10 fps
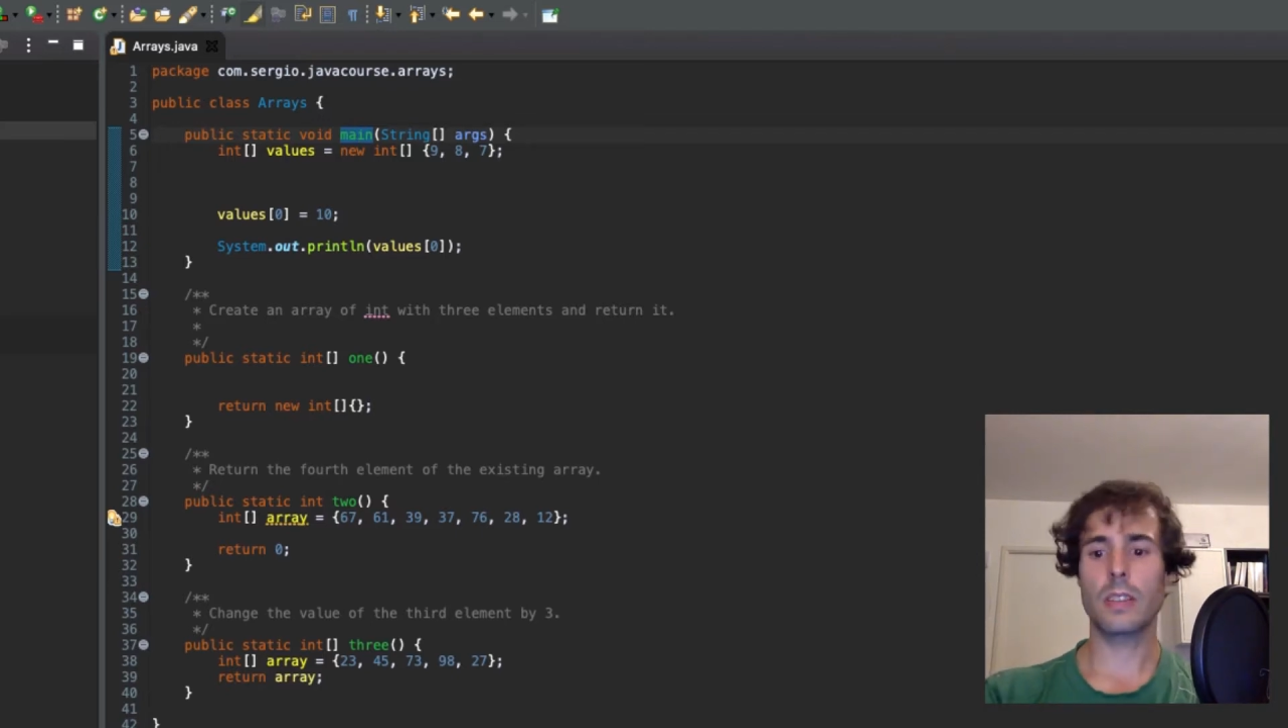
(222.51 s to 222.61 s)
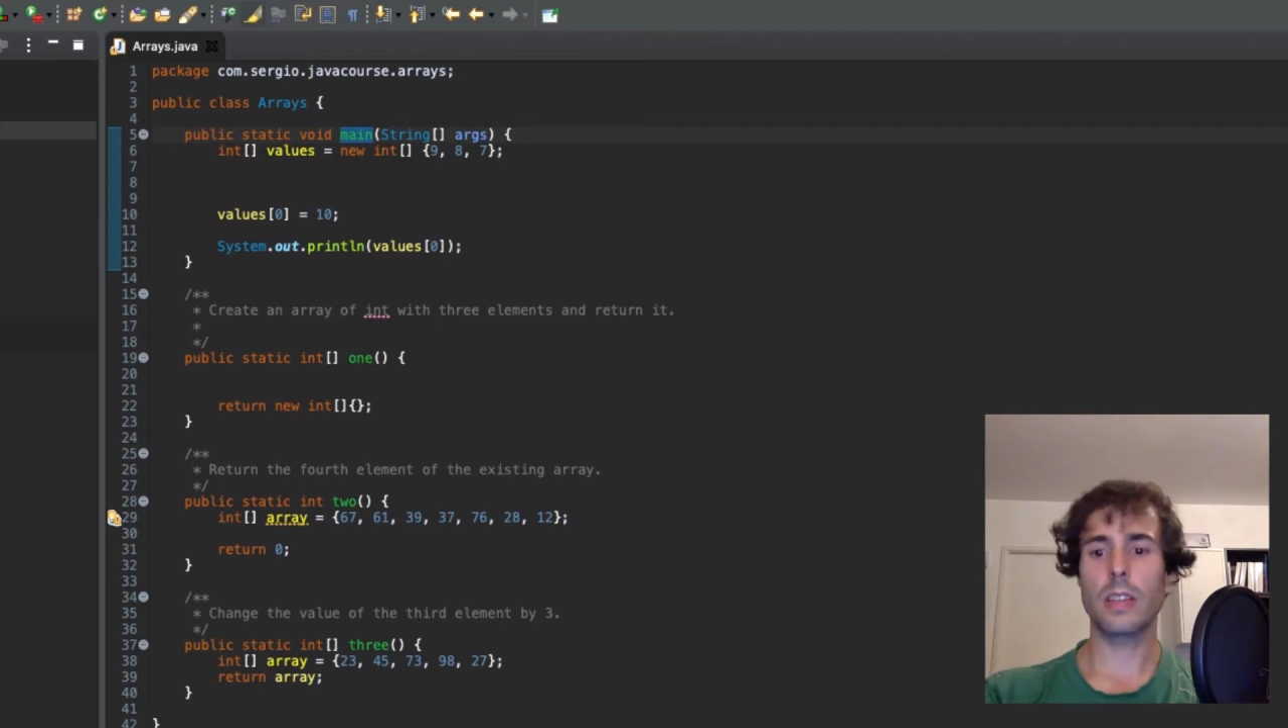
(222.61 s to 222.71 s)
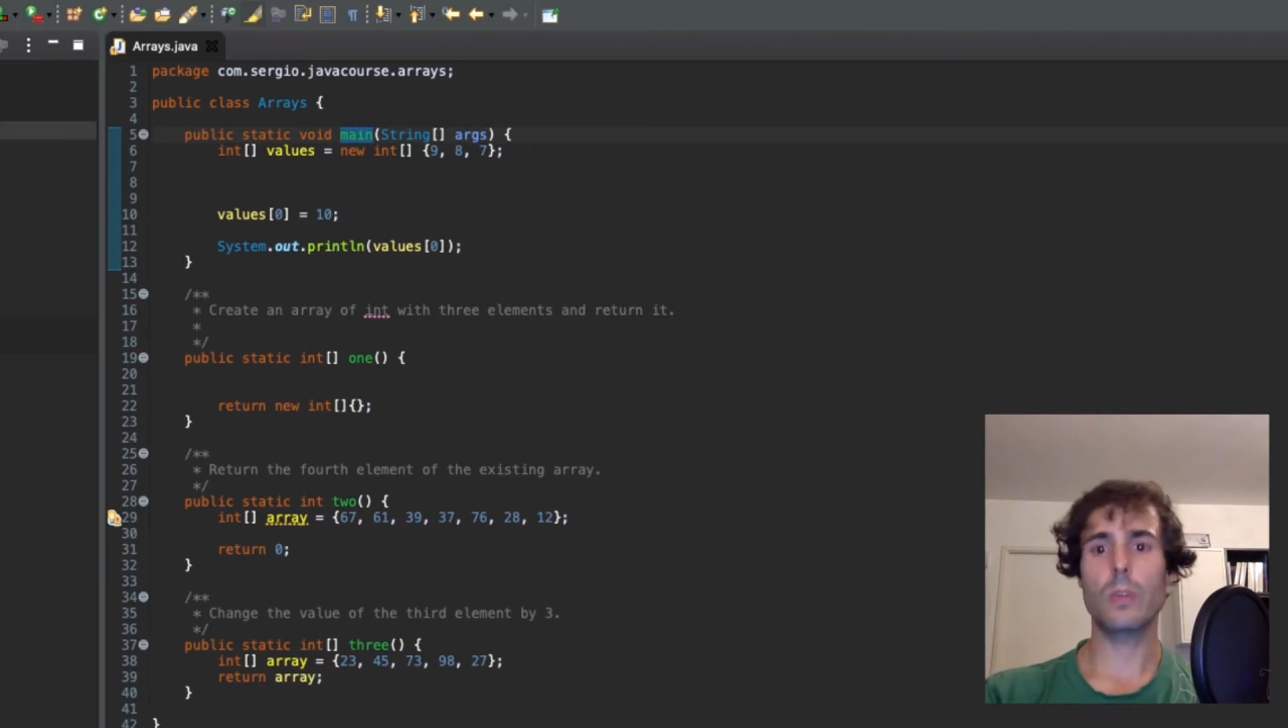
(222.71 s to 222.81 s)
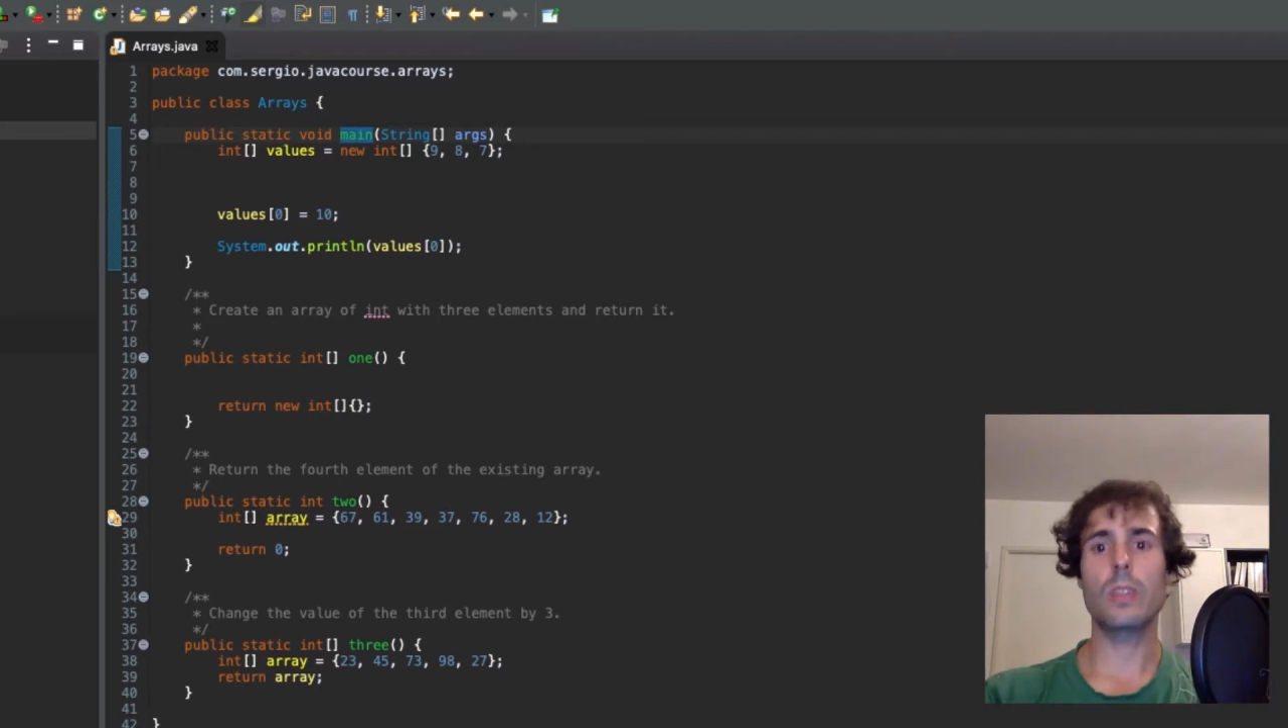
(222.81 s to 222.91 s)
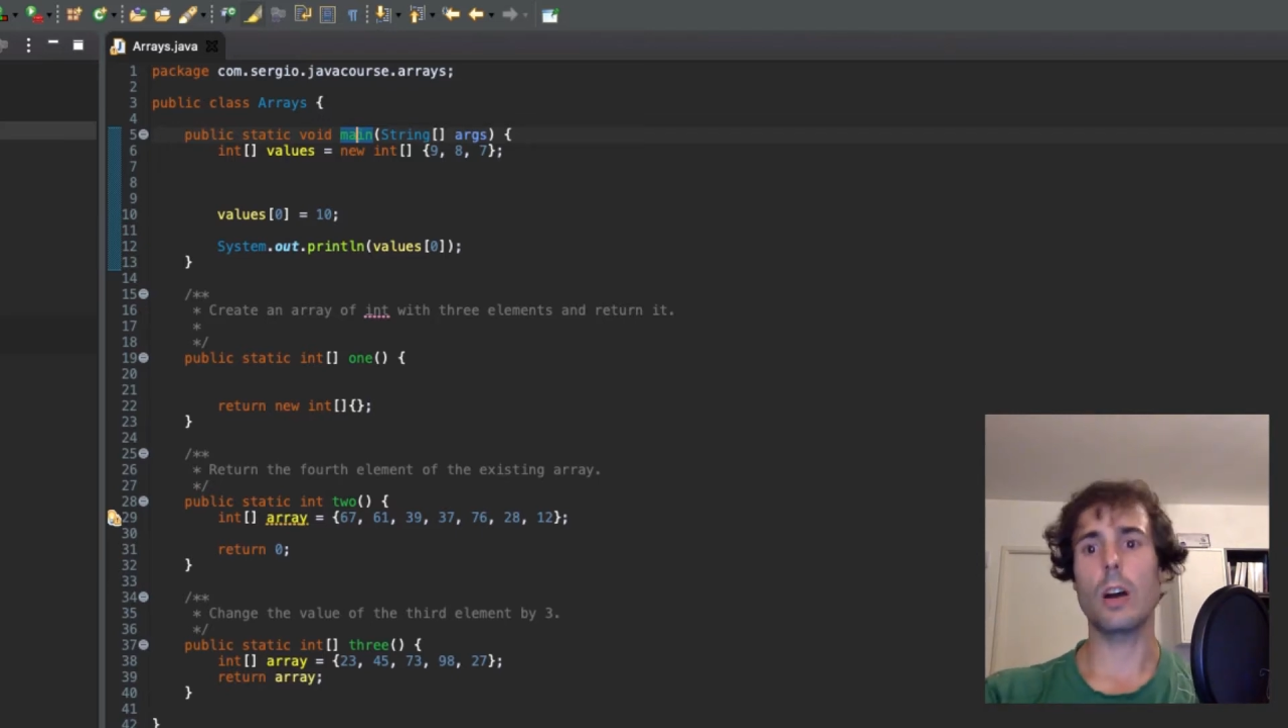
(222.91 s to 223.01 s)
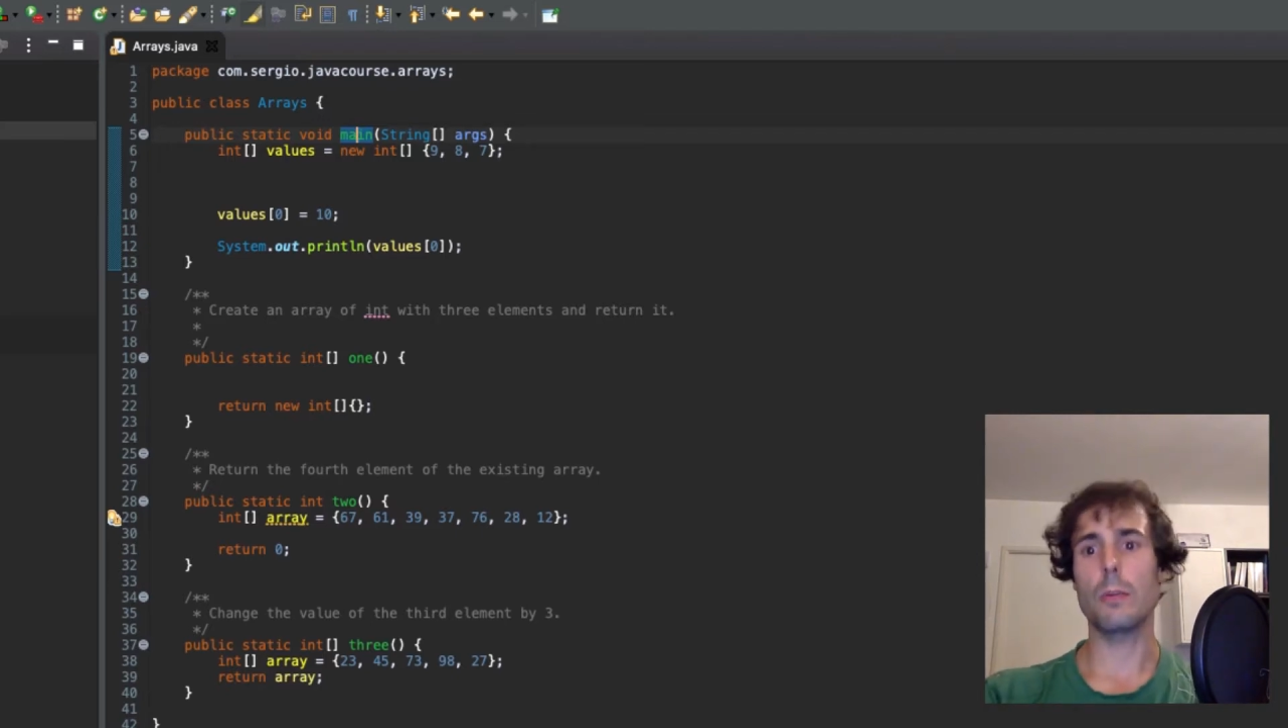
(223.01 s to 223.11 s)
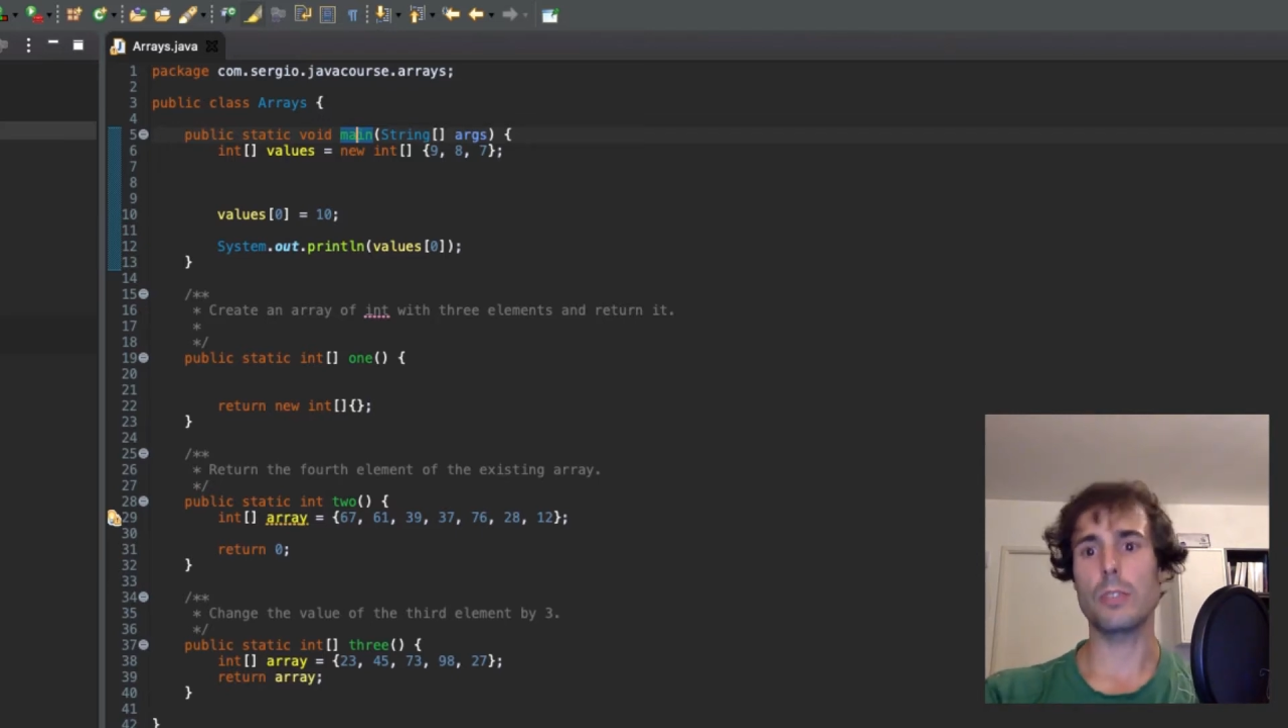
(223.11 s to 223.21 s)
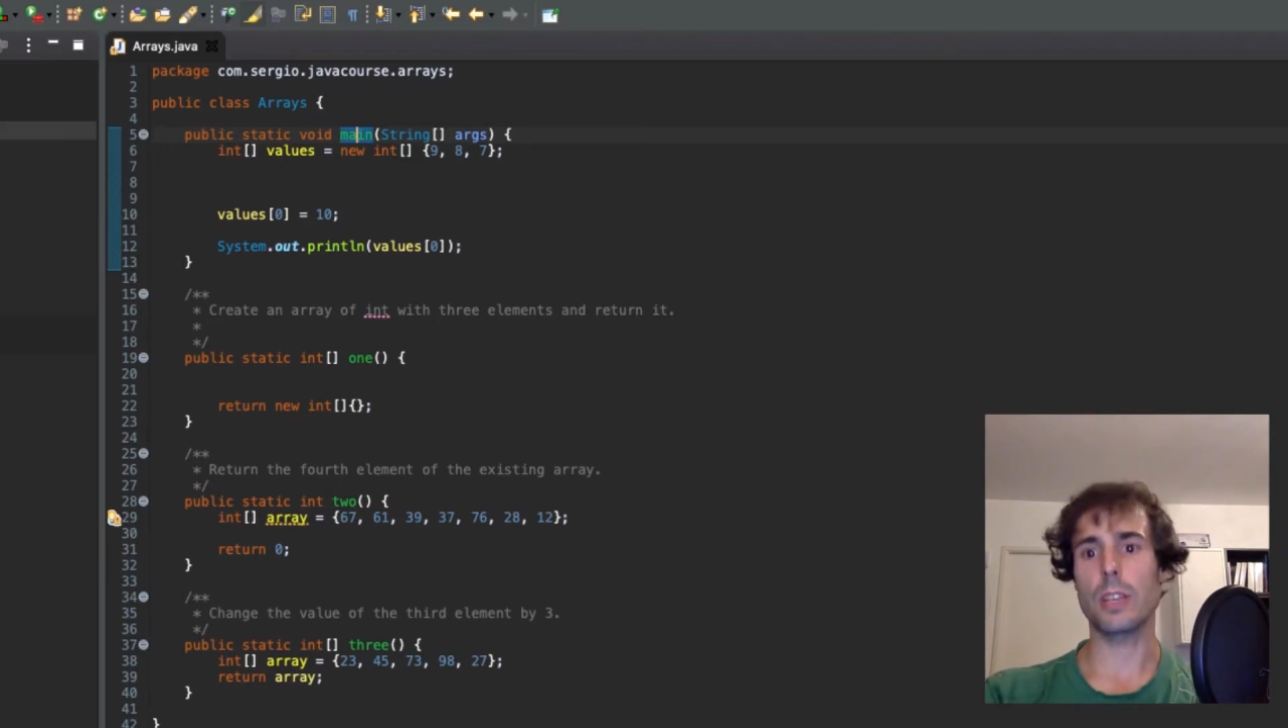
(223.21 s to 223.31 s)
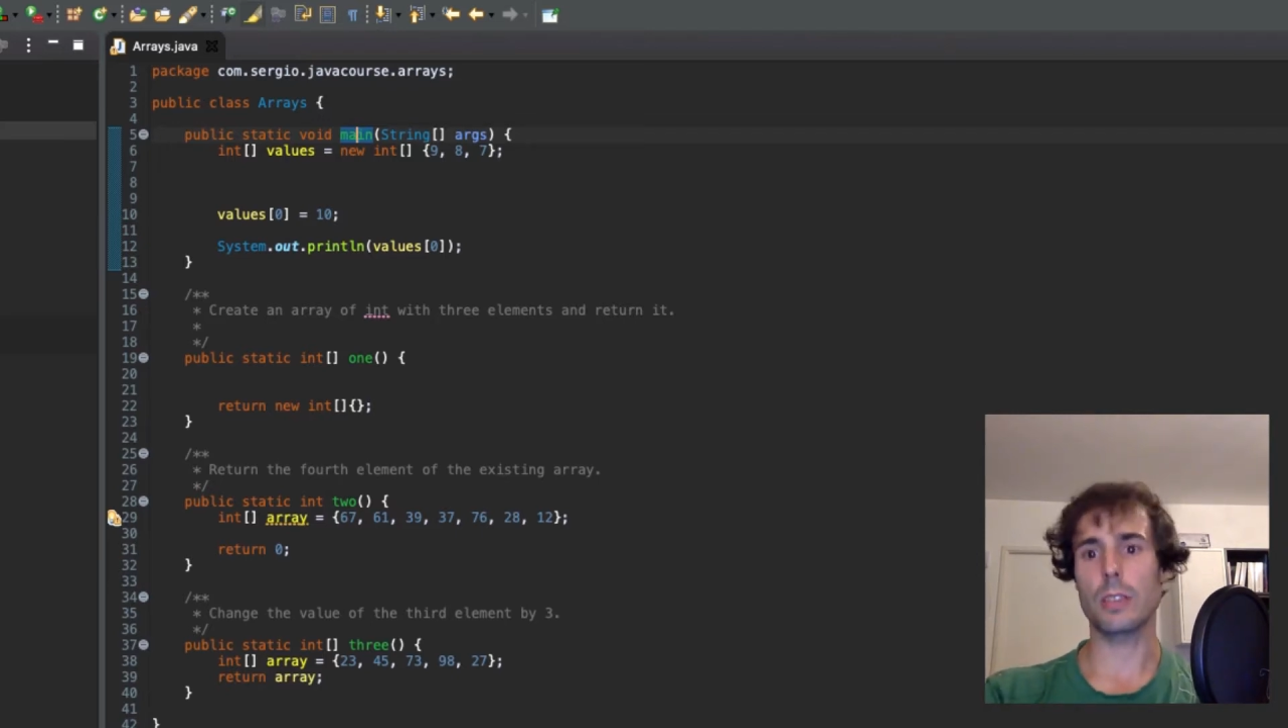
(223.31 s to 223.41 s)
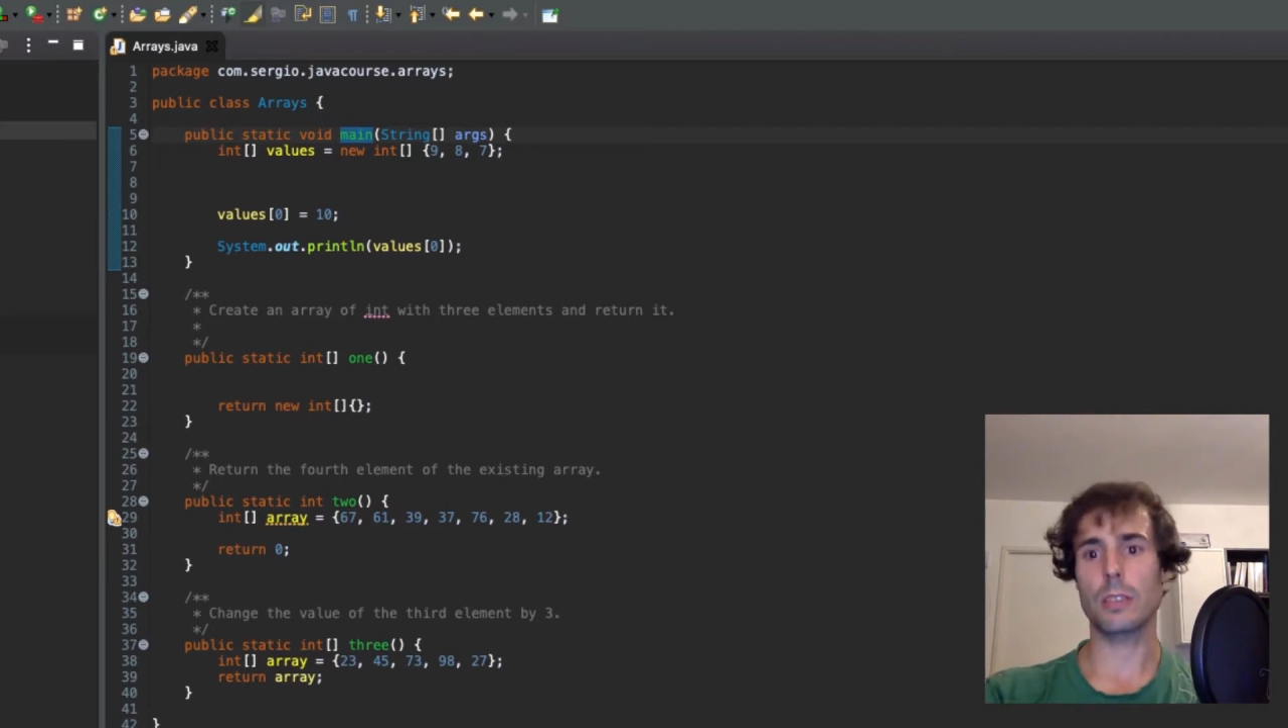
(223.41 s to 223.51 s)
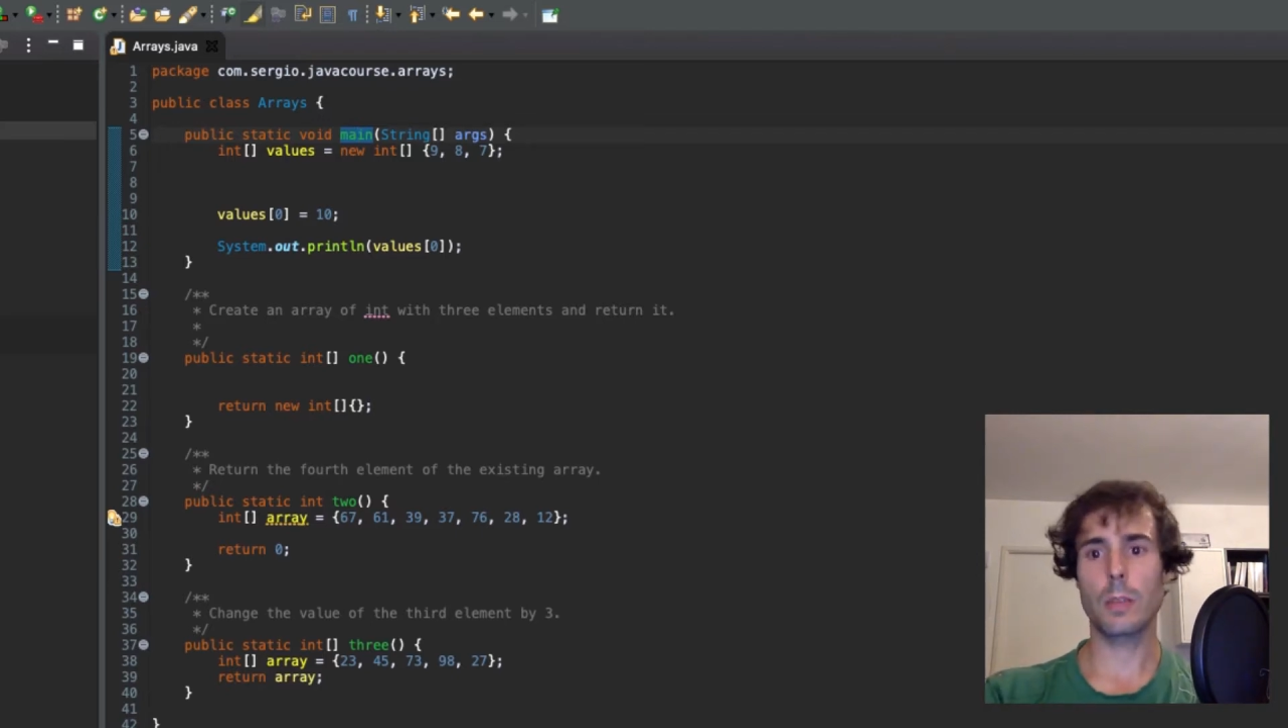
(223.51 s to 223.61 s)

than with objects.